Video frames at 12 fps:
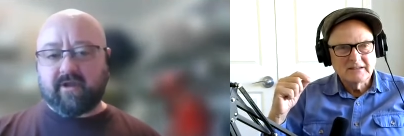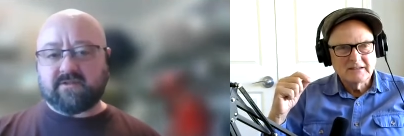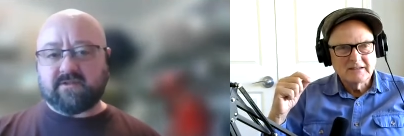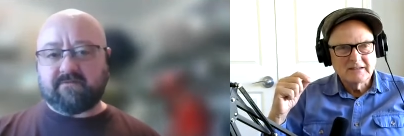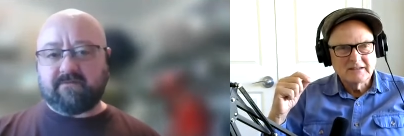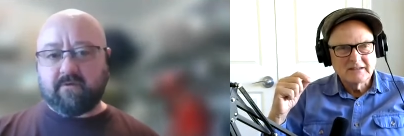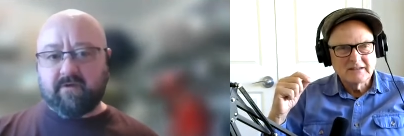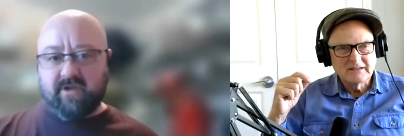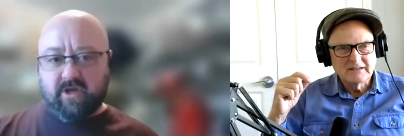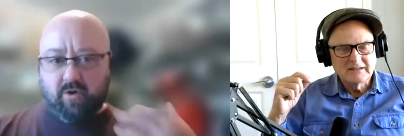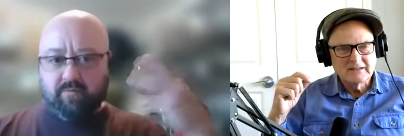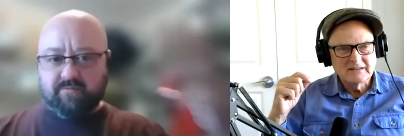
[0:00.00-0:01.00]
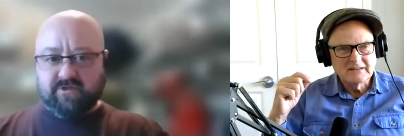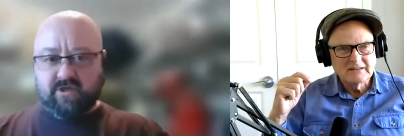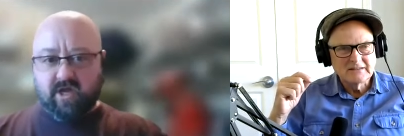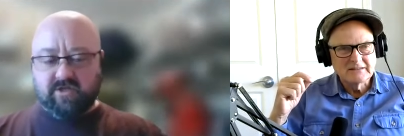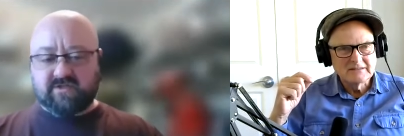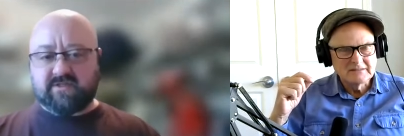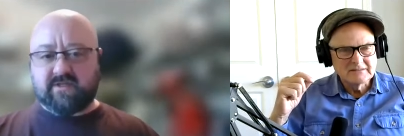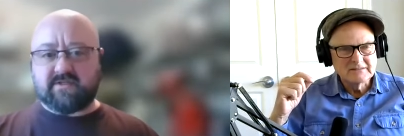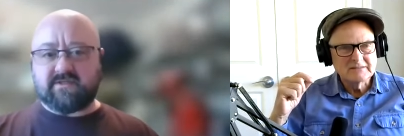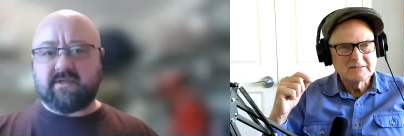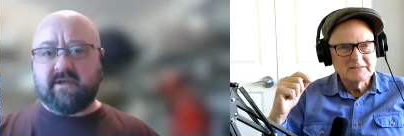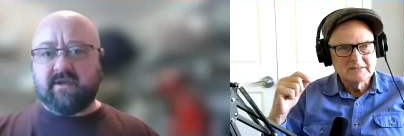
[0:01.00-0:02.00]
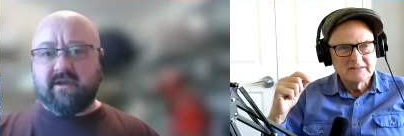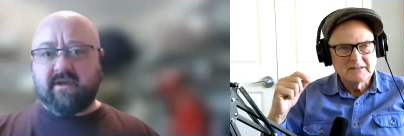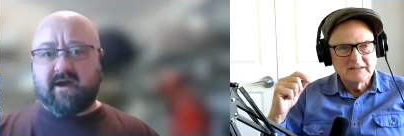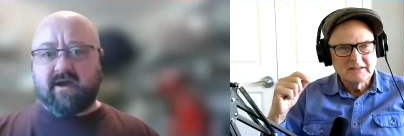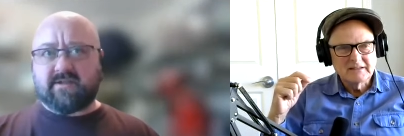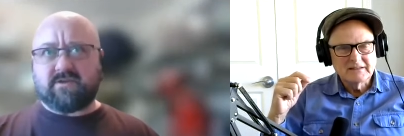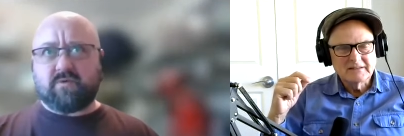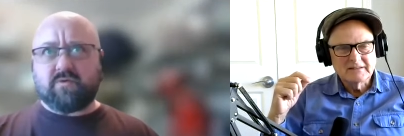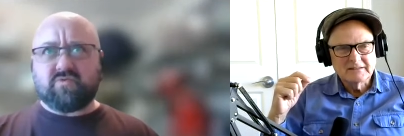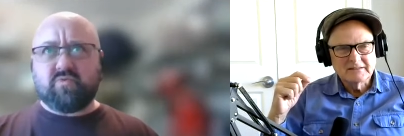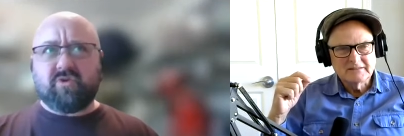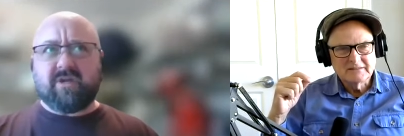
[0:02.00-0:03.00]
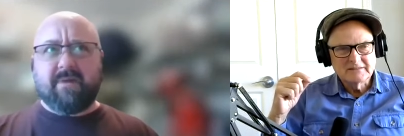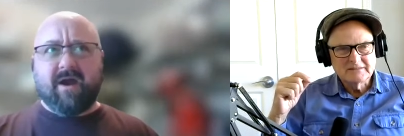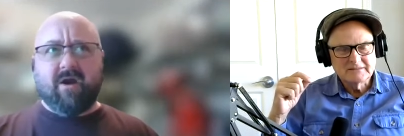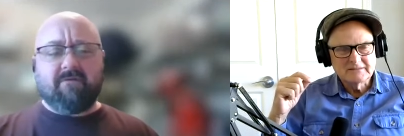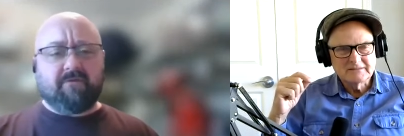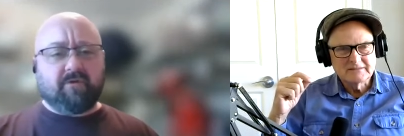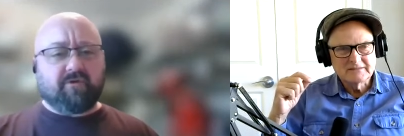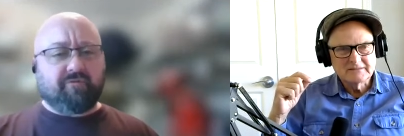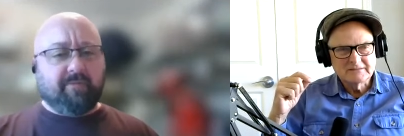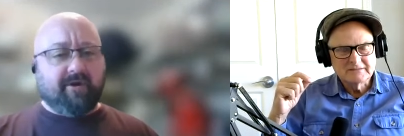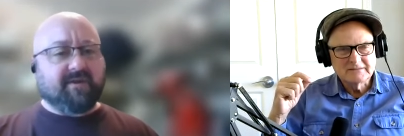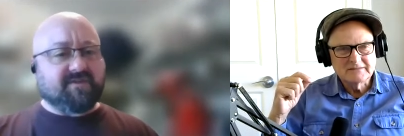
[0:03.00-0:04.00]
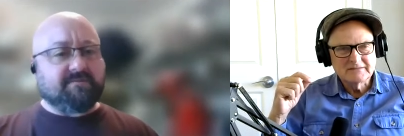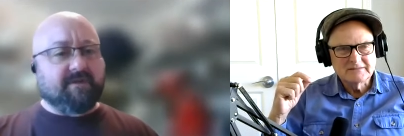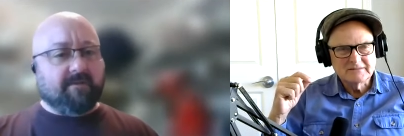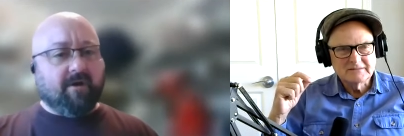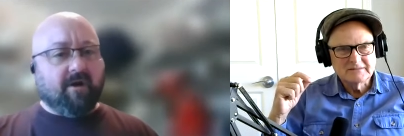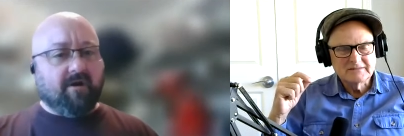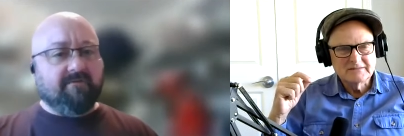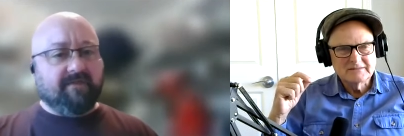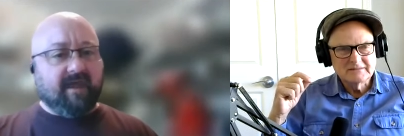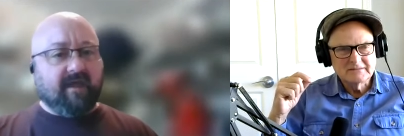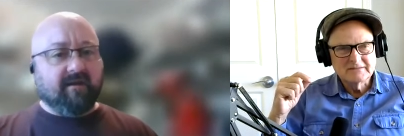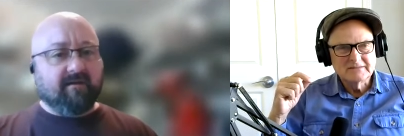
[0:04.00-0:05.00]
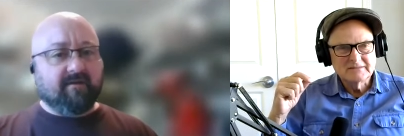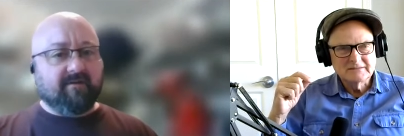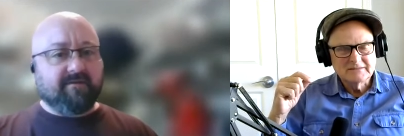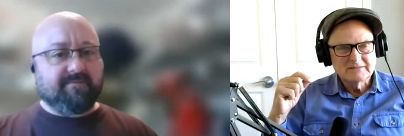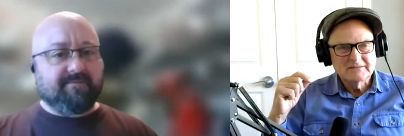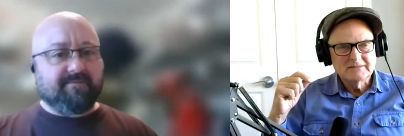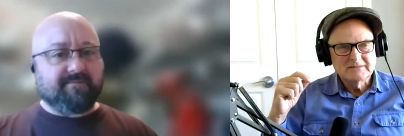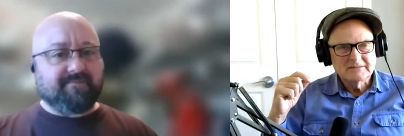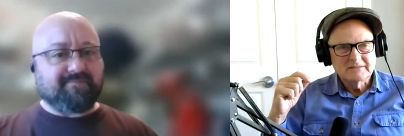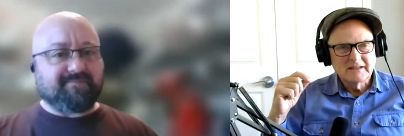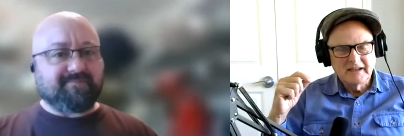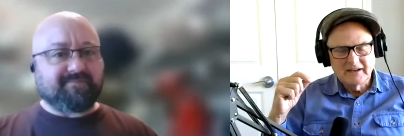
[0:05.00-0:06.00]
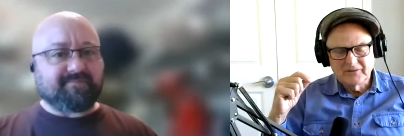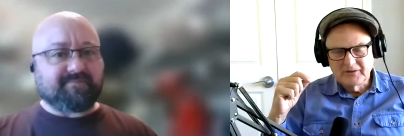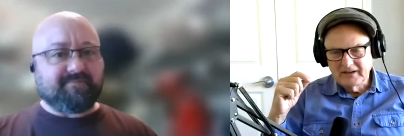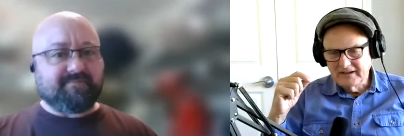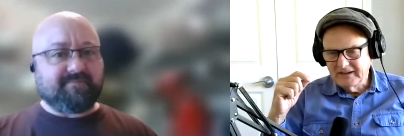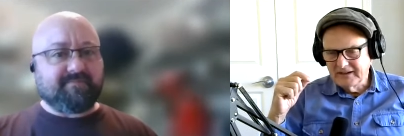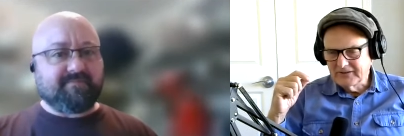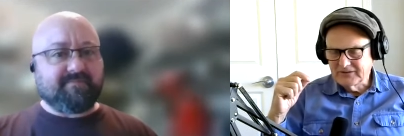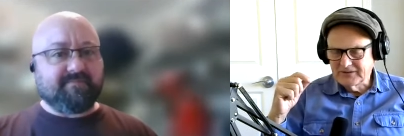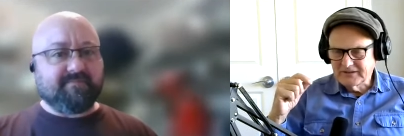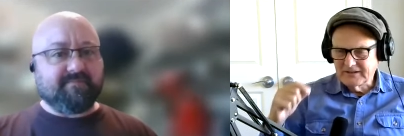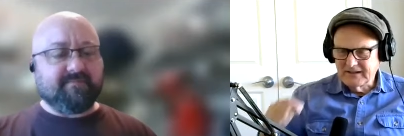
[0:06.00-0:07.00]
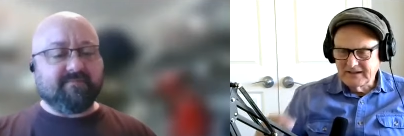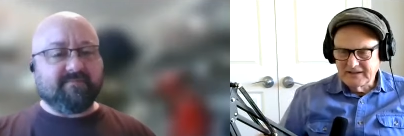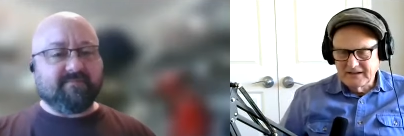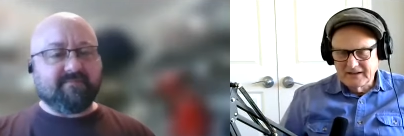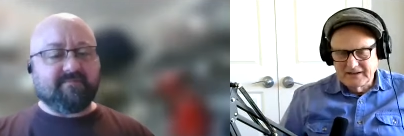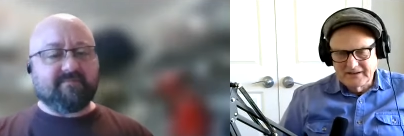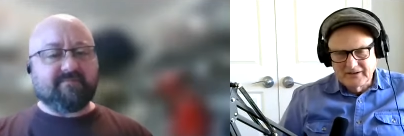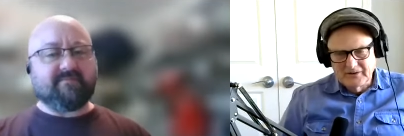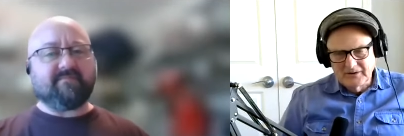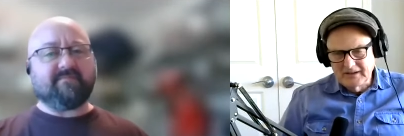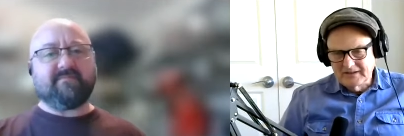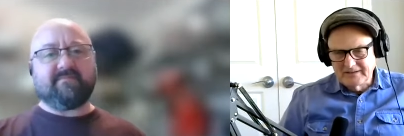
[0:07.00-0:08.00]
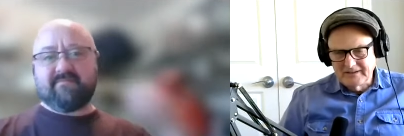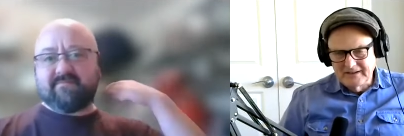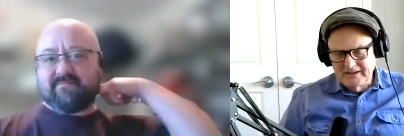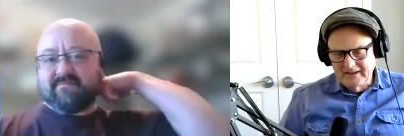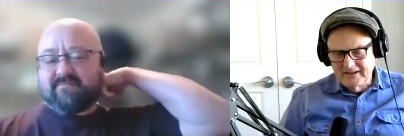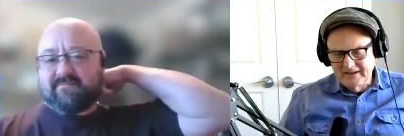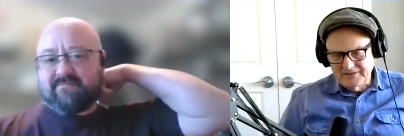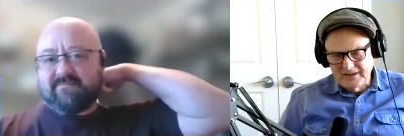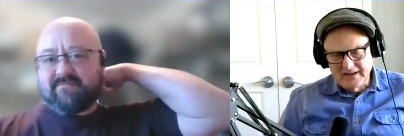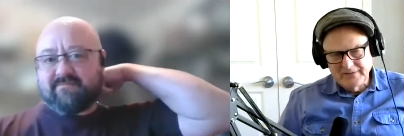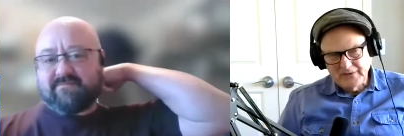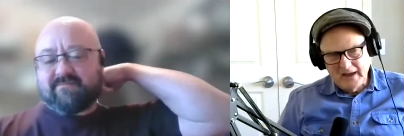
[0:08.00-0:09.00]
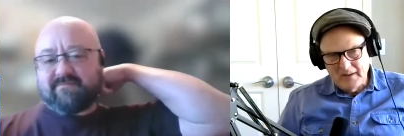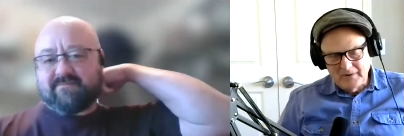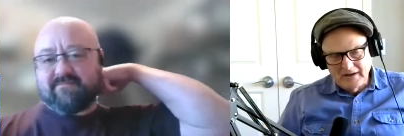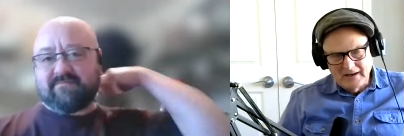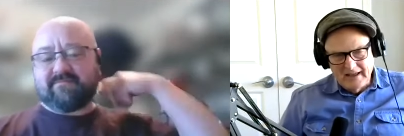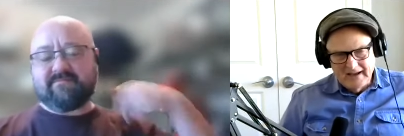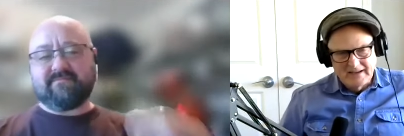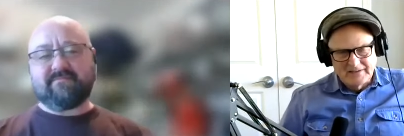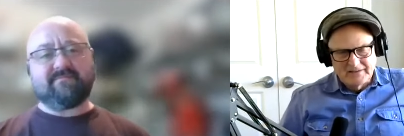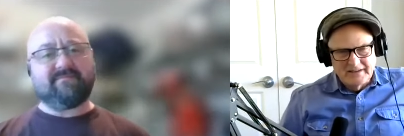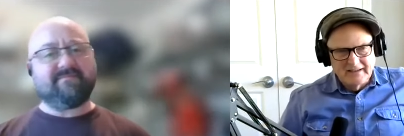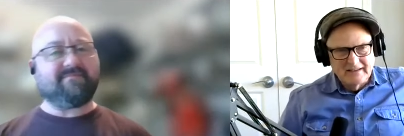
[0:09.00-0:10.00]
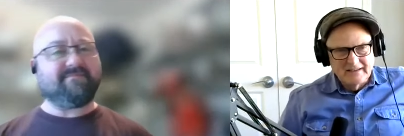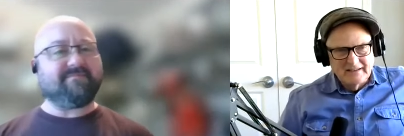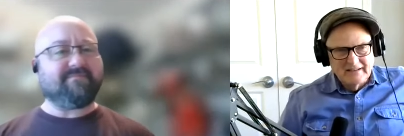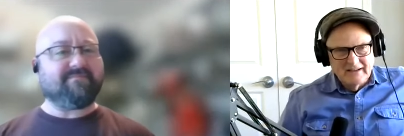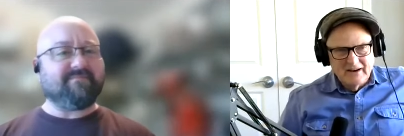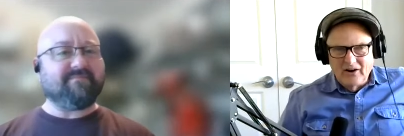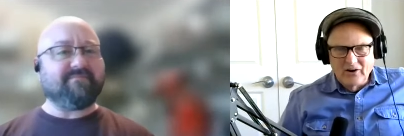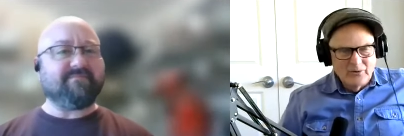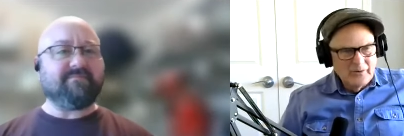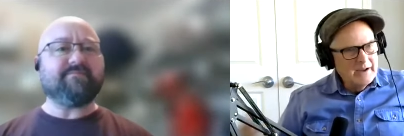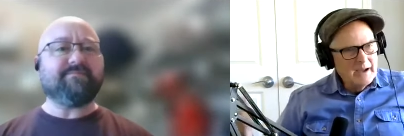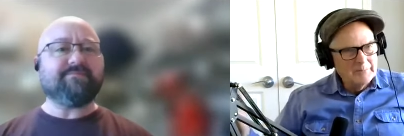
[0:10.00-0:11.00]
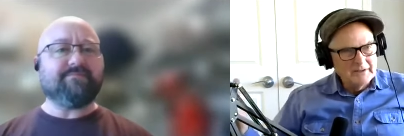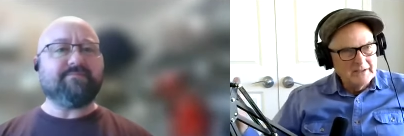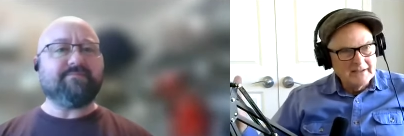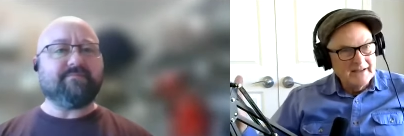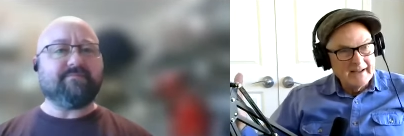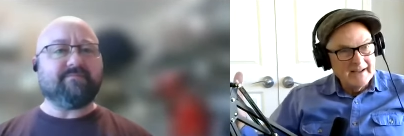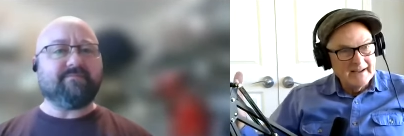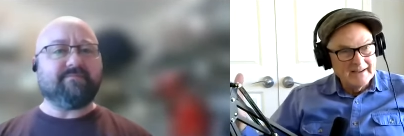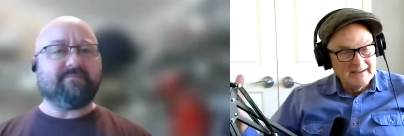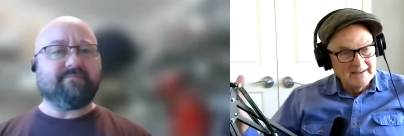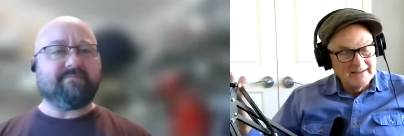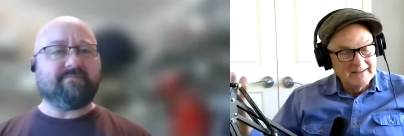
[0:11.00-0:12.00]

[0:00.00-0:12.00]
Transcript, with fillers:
Speaker 1: to the fore, you know, to consciousness. Uh, so it was a really powerful experience to be a part of that.
Speaker 2: Yeah, really interesting. I, I know it's it is a family legacy all the way up to today.